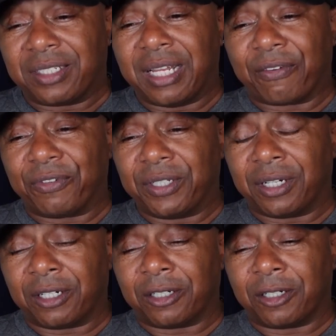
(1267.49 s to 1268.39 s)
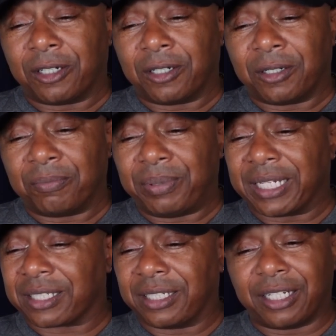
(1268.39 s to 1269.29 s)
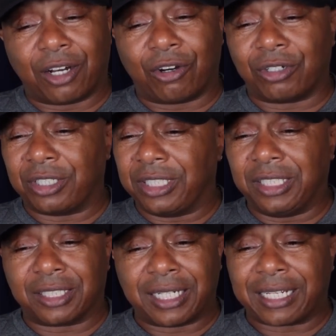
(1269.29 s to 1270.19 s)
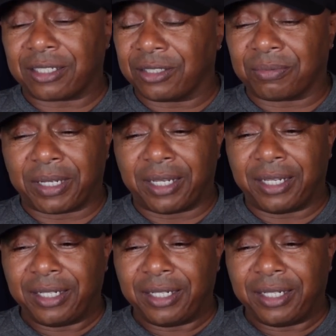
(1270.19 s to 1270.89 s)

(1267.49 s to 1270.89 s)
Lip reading: definitely a blessing in all of these lessons, man.